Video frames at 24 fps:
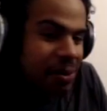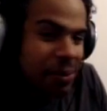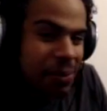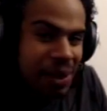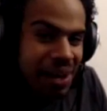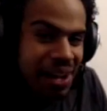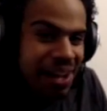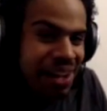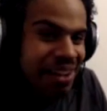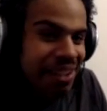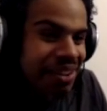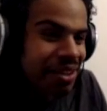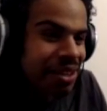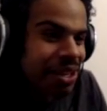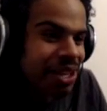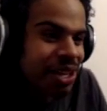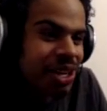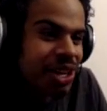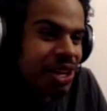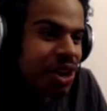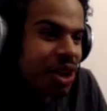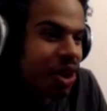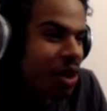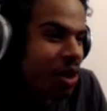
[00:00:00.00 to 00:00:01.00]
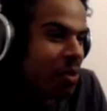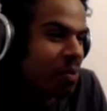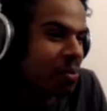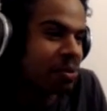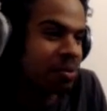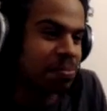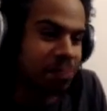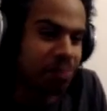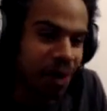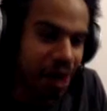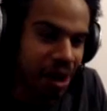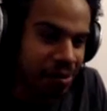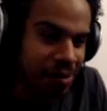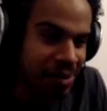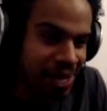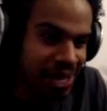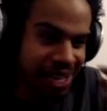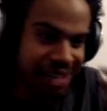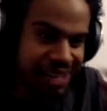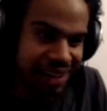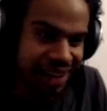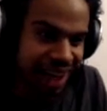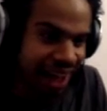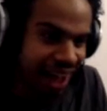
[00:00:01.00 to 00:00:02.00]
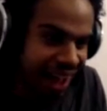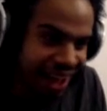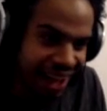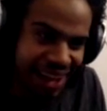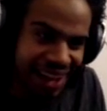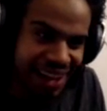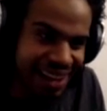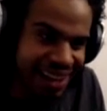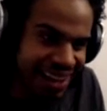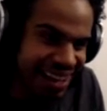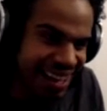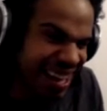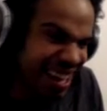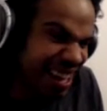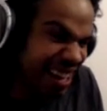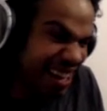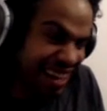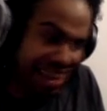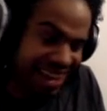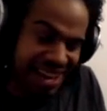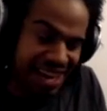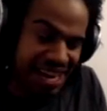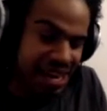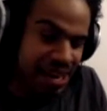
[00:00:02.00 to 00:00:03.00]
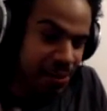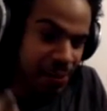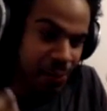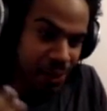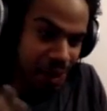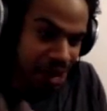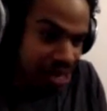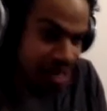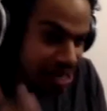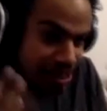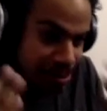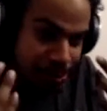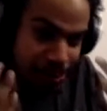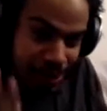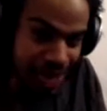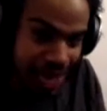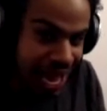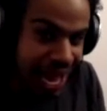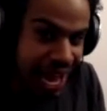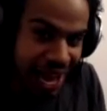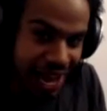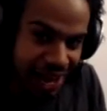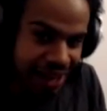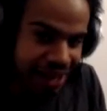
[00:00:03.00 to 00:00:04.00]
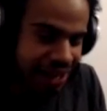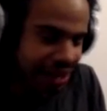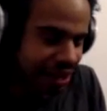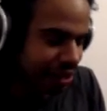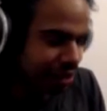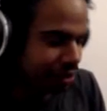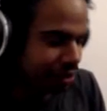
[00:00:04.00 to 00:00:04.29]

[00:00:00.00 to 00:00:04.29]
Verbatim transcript: well, the Ganola was probably a guy, and he was black.